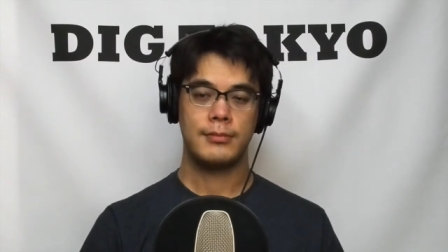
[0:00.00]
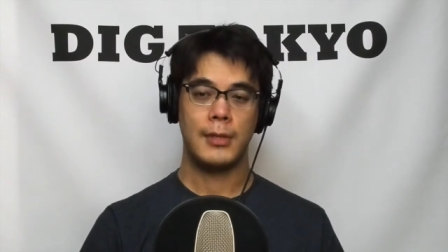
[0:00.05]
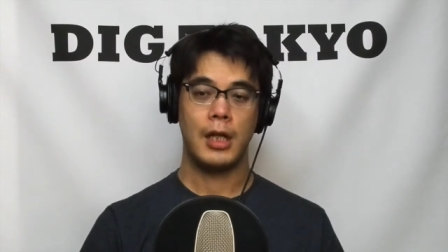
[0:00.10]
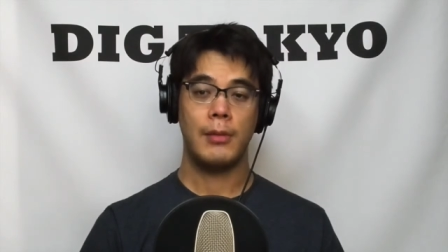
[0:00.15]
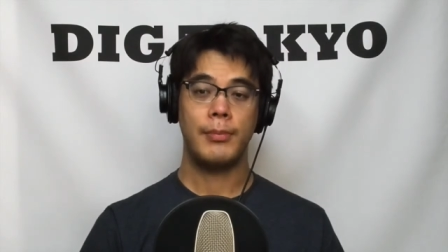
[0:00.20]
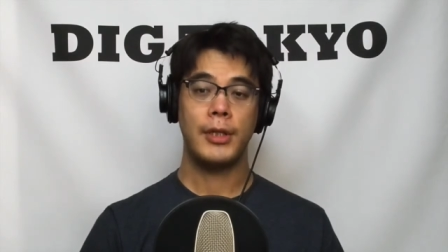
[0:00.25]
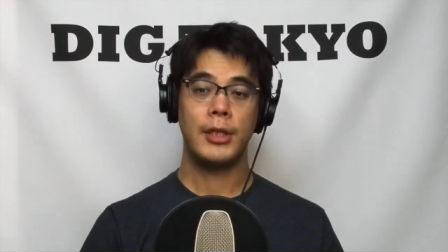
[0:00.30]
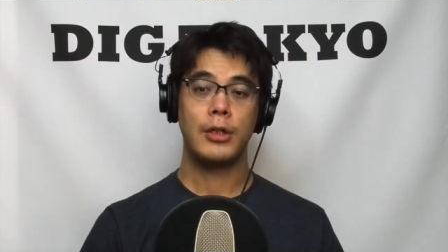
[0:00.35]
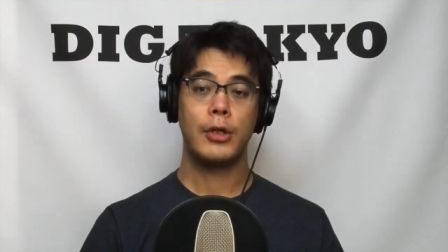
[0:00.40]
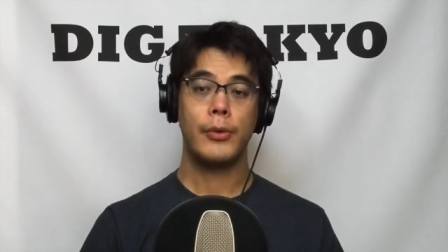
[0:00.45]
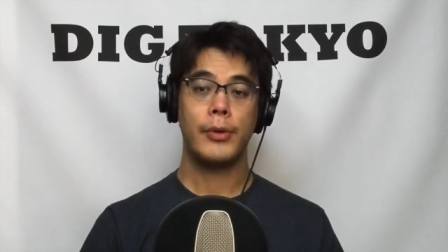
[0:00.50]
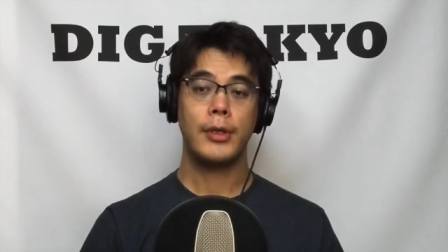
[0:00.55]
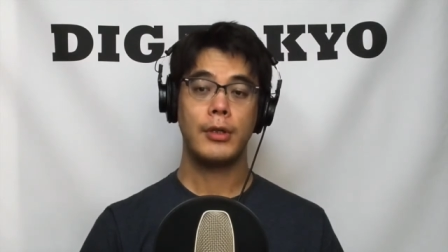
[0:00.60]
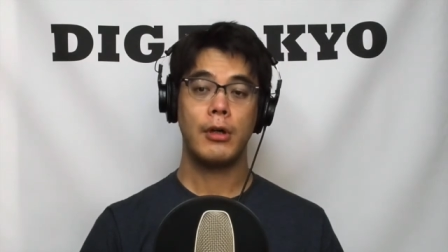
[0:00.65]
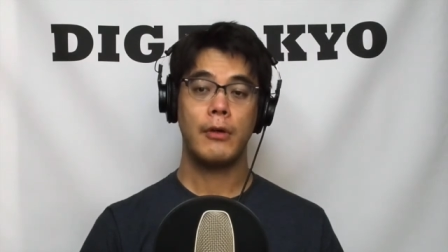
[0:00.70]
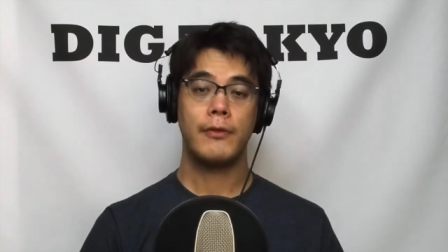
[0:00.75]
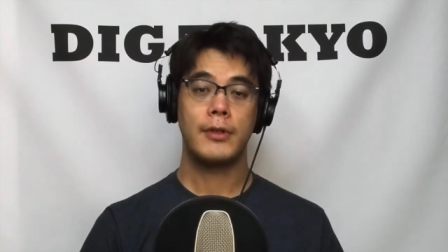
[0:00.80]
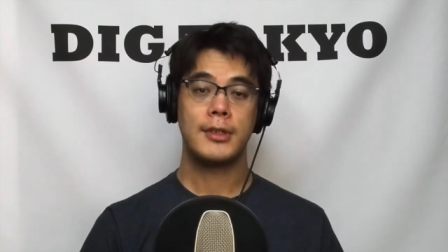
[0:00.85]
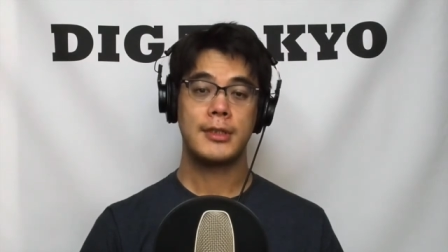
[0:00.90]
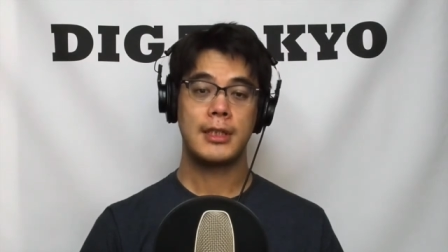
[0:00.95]
I'll be going
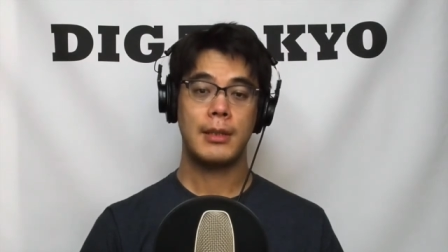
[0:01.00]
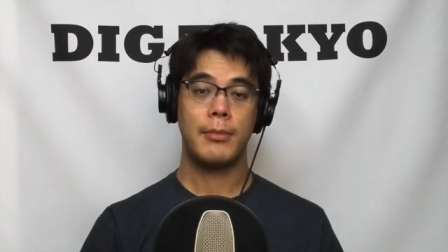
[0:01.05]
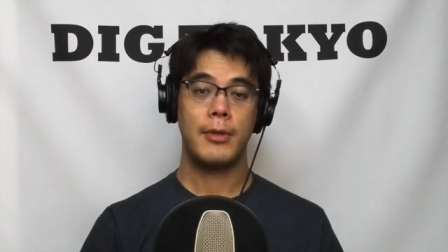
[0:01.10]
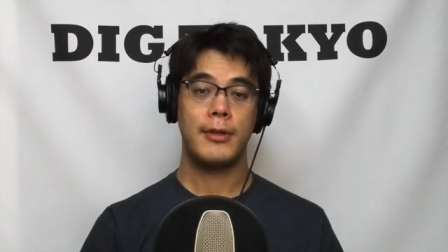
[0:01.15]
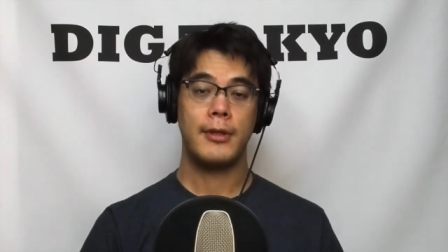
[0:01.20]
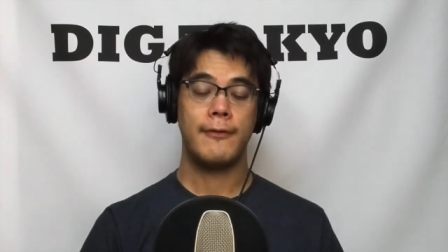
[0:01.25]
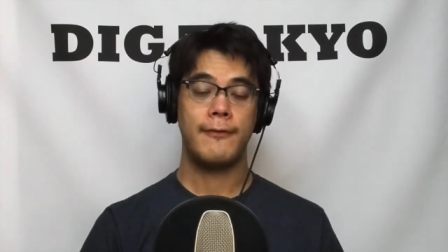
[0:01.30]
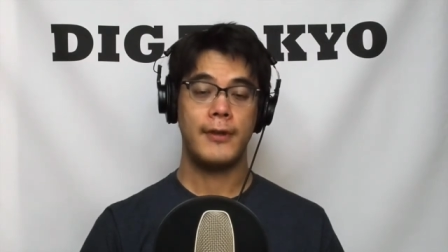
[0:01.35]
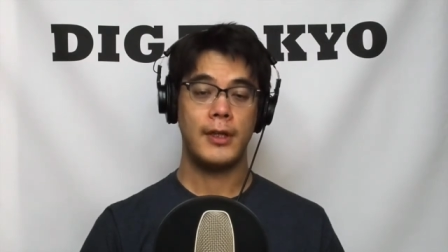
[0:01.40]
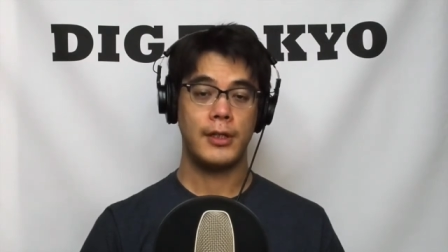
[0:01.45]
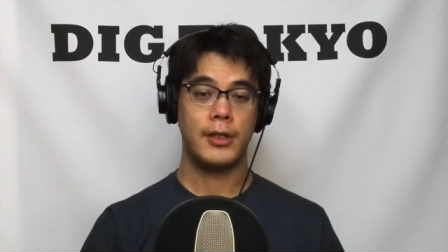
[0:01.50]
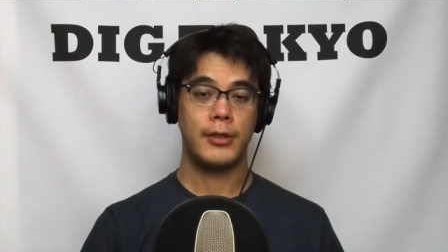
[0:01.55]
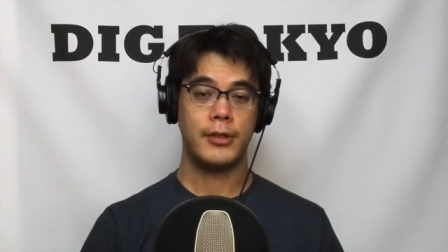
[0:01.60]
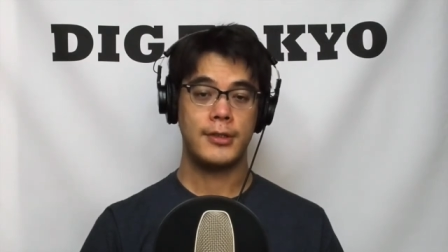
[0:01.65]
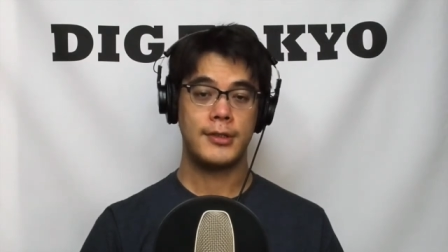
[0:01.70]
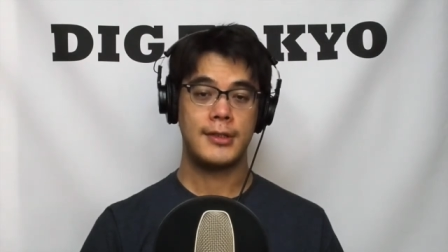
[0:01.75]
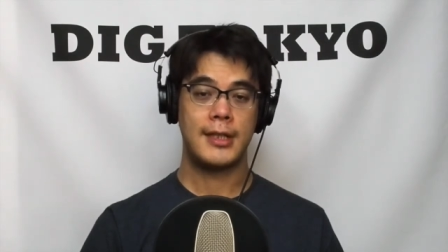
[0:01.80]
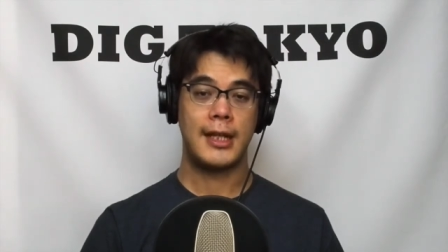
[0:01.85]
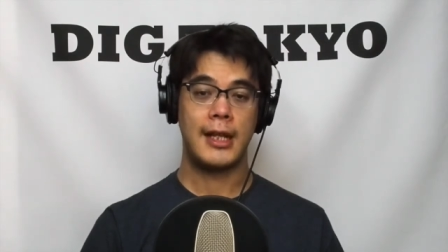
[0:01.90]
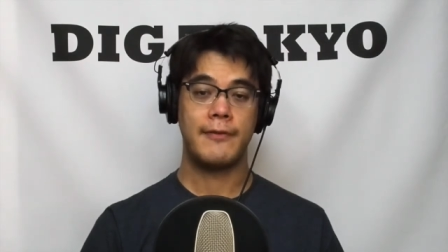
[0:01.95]
over some of the
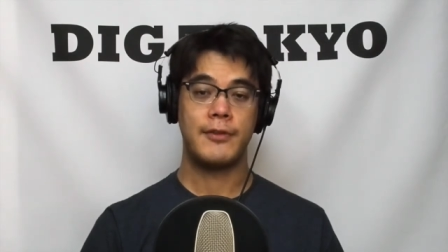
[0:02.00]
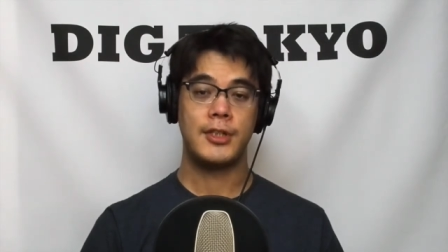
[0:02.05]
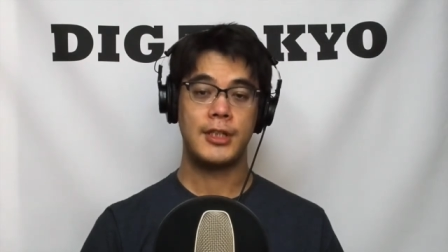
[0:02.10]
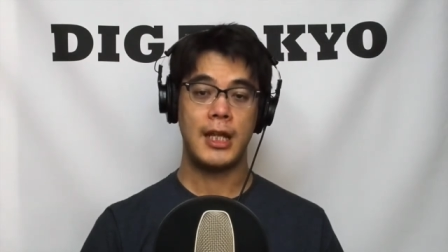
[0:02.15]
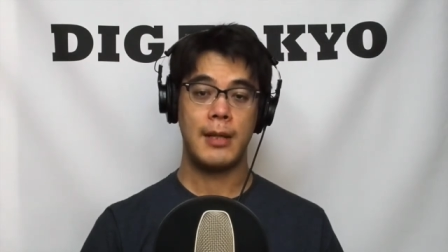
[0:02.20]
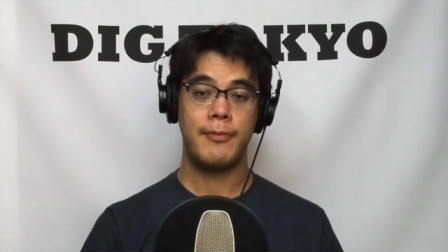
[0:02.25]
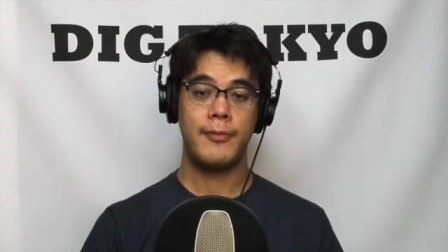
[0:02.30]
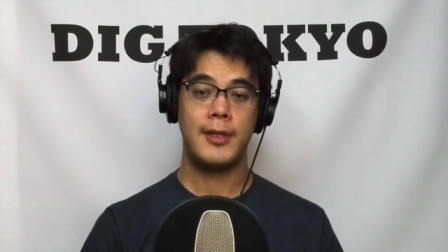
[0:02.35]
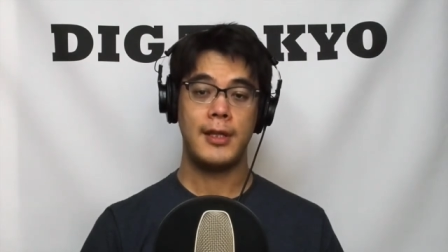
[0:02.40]
figures that have shaped